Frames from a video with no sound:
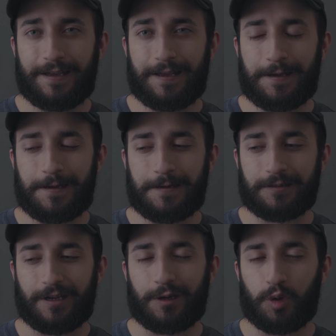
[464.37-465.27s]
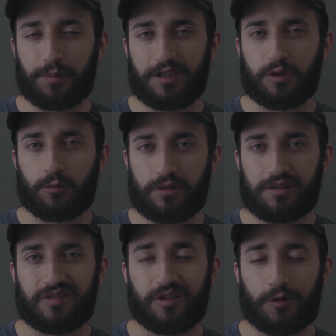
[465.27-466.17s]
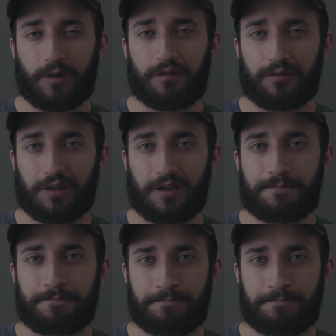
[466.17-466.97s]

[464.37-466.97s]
and I hope that you really stick around for that.